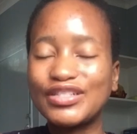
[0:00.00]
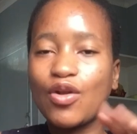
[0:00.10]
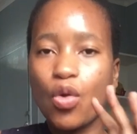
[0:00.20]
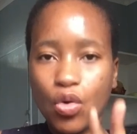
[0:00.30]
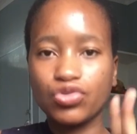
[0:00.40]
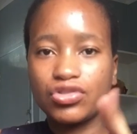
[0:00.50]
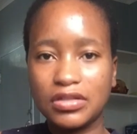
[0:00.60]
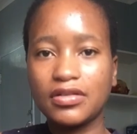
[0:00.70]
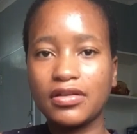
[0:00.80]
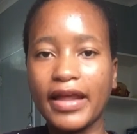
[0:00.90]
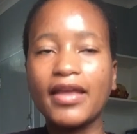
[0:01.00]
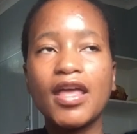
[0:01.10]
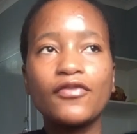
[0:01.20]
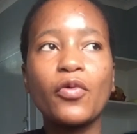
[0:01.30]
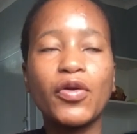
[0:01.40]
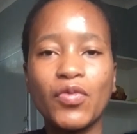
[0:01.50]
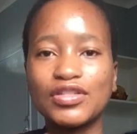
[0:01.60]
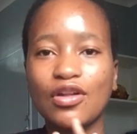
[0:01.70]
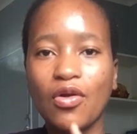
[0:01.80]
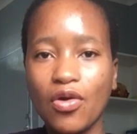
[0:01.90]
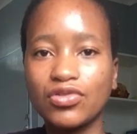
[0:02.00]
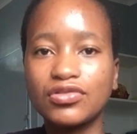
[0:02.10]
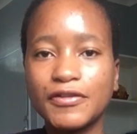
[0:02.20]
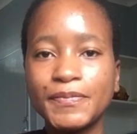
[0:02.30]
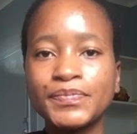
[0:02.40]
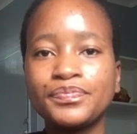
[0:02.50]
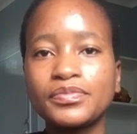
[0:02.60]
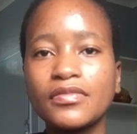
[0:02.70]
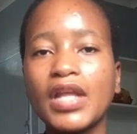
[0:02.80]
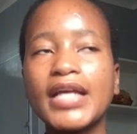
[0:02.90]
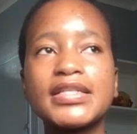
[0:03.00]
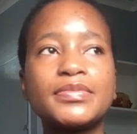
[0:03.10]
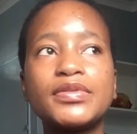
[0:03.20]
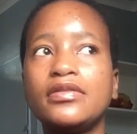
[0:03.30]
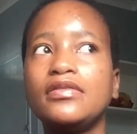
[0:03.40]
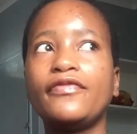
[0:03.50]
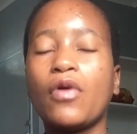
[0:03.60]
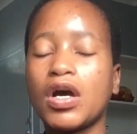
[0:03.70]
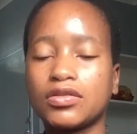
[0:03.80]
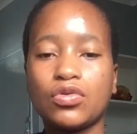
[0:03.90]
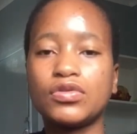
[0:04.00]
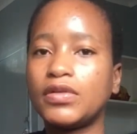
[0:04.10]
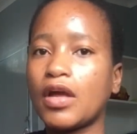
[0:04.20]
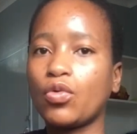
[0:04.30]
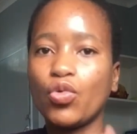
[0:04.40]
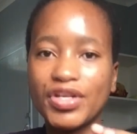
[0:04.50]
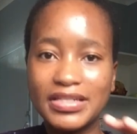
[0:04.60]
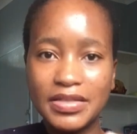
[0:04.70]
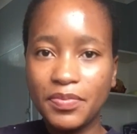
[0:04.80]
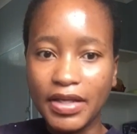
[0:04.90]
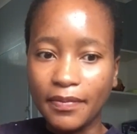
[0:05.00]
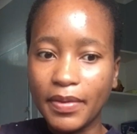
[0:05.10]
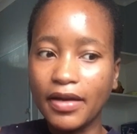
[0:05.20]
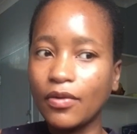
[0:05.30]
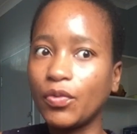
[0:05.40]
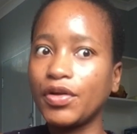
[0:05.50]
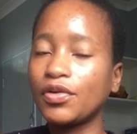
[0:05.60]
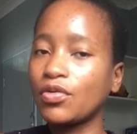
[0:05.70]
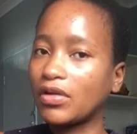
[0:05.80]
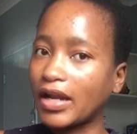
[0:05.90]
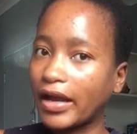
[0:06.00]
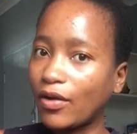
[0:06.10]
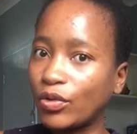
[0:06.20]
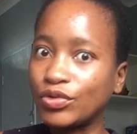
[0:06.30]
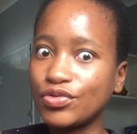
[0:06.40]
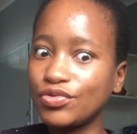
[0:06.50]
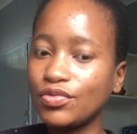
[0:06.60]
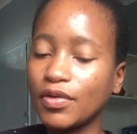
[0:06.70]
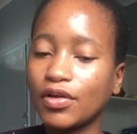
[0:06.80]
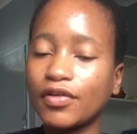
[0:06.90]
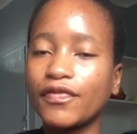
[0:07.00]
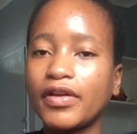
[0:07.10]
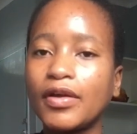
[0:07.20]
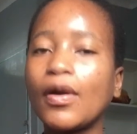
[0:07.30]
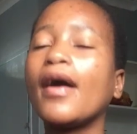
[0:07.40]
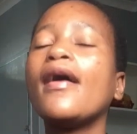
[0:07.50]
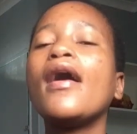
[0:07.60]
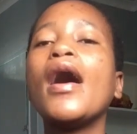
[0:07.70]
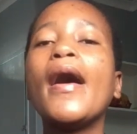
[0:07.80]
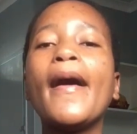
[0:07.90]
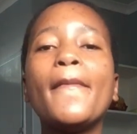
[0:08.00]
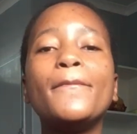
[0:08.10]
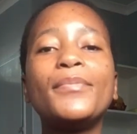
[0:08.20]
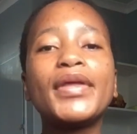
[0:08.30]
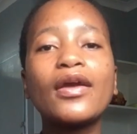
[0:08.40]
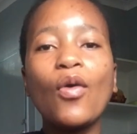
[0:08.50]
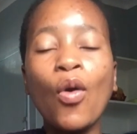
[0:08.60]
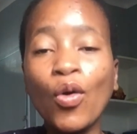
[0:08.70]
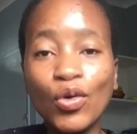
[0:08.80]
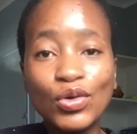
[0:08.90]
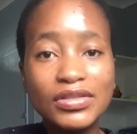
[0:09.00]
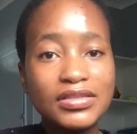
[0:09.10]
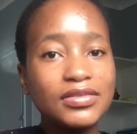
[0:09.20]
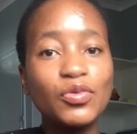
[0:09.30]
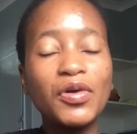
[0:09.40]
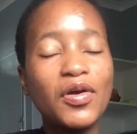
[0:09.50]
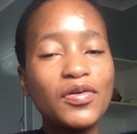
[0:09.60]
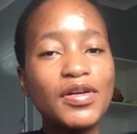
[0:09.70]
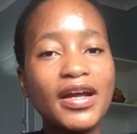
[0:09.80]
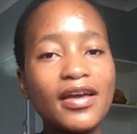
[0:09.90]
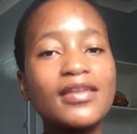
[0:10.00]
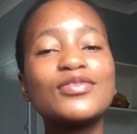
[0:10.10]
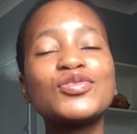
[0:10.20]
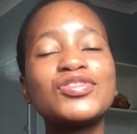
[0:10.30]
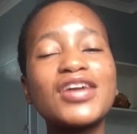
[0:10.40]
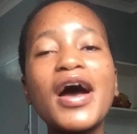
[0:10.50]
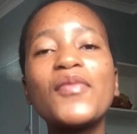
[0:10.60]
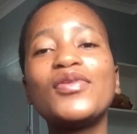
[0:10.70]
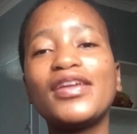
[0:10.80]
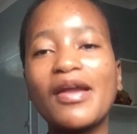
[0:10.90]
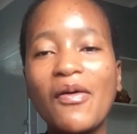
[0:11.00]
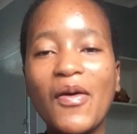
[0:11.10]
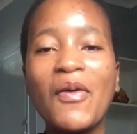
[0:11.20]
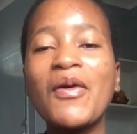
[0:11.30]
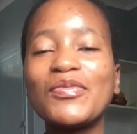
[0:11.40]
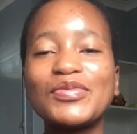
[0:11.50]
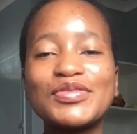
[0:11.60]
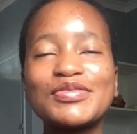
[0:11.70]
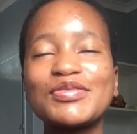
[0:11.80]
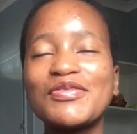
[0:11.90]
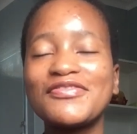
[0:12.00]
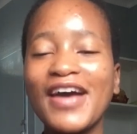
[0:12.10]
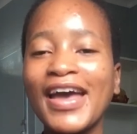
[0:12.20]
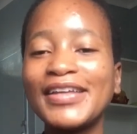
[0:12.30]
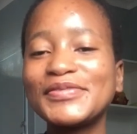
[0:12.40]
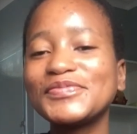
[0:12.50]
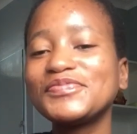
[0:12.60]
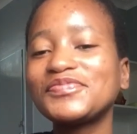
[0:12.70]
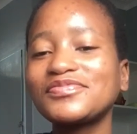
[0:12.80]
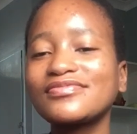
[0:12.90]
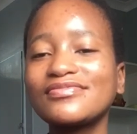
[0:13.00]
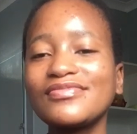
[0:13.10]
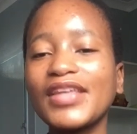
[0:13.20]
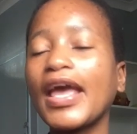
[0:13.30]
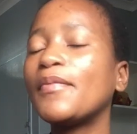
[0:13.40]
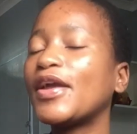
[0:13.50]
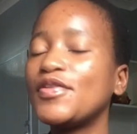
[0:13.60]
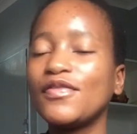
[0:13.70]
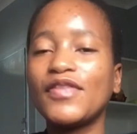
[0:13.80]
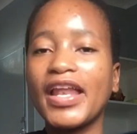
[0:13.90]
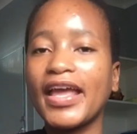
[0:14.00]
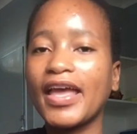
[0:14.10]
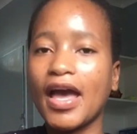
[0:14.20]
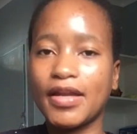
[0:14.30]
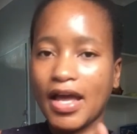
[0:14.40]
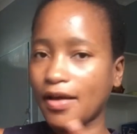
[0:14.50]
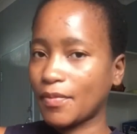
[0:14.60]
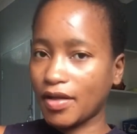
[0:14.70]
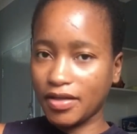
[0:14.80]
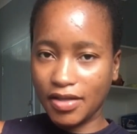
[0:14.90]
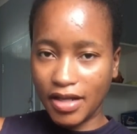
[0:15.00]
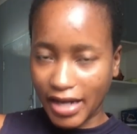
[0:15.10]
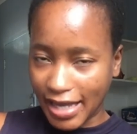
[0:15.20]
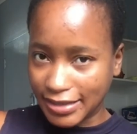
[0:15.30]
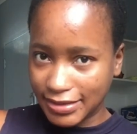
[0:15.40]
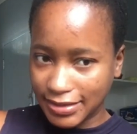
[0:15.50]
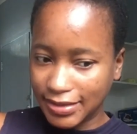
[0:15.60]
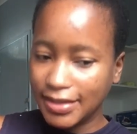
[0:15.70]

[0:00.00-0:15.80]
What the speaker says: was lost, like everyone was lost except for us, because like we're sipping pillow, we're not gonna like consume a lot of liquor because we're gonna get into trouble at our homes. So fine. And mind you, we're like an arm light